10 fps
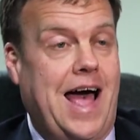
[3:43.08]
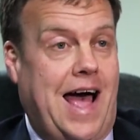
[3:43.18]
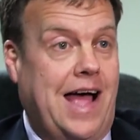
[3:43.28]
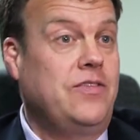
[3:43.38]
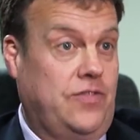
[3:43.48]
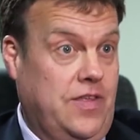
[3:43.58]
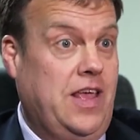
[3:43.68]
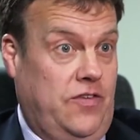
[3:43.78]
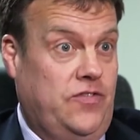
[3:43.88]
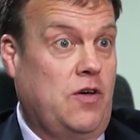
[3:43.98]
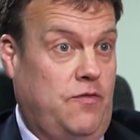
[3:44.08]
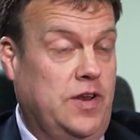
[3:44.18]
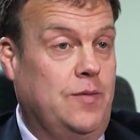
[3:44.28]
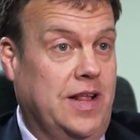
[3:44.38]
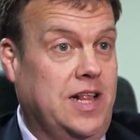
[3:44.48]
and it's so
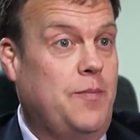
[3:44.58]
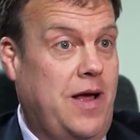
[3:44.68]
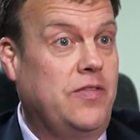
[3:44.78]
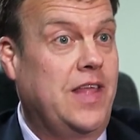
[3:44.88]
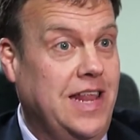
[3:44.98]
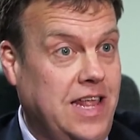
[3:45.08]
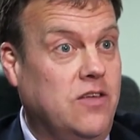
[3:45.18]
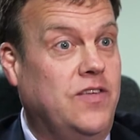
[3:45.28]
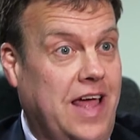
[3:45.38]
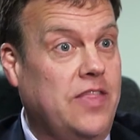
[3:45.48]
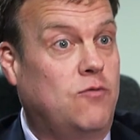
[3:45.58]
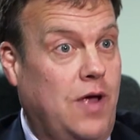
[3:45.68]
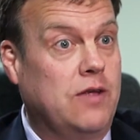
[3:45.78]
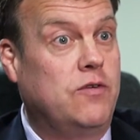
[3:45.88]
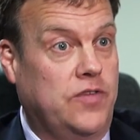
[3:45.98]
fundamentally apparent they need you to get the
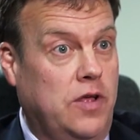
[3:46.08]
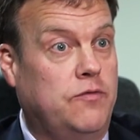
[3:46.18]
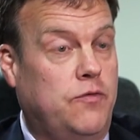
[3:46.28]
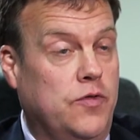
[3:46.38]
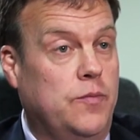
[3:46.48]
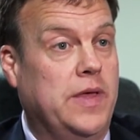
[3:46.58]
right result for them,